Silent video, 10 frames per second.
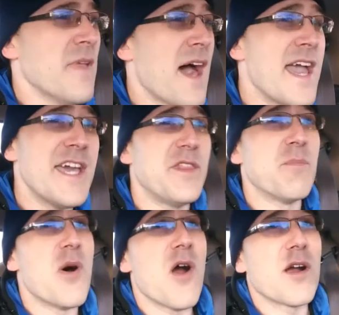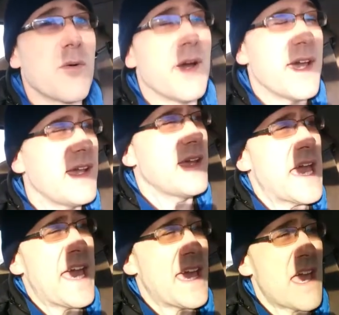I hit the parkway
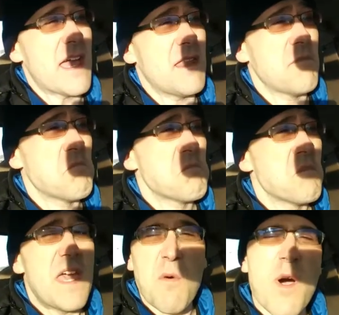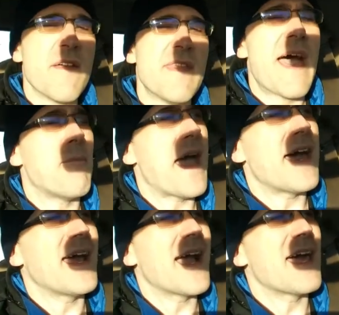and it wasn't that
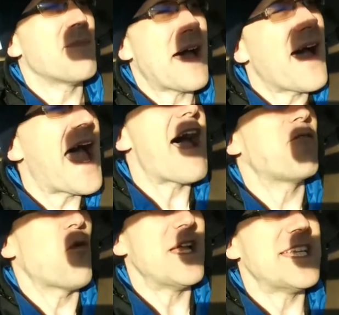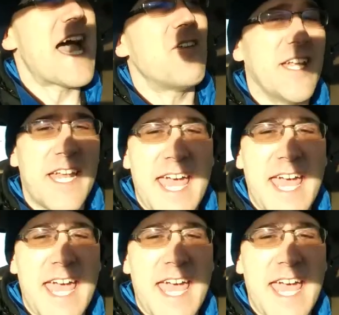bad. I got about halfway down it